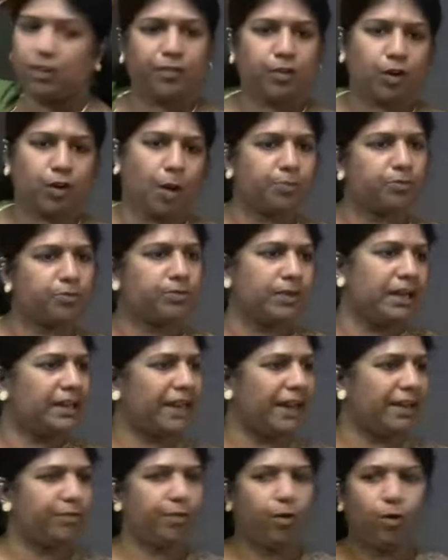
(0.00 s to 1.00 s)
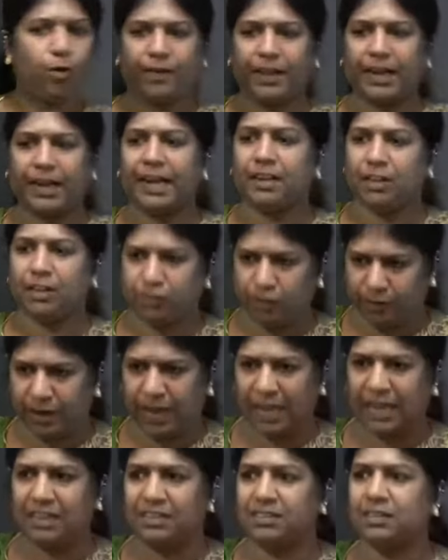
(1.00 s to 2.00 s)
of crops they'll get. 4 varieties of
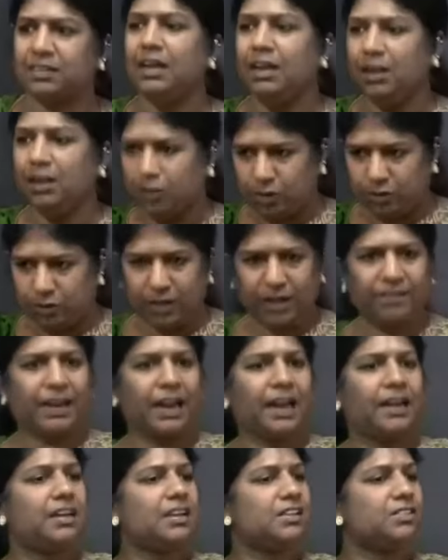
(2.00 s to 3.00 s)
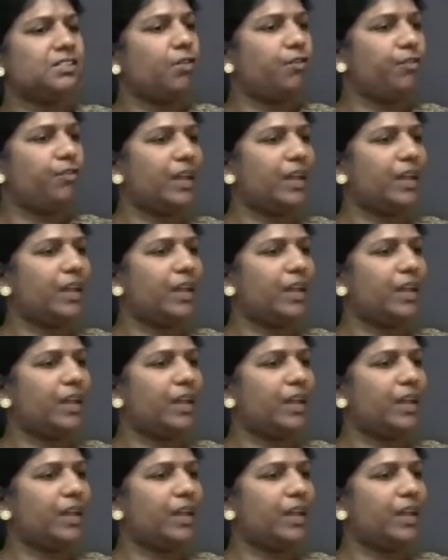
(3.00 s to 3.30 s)
rice, 3 varieties of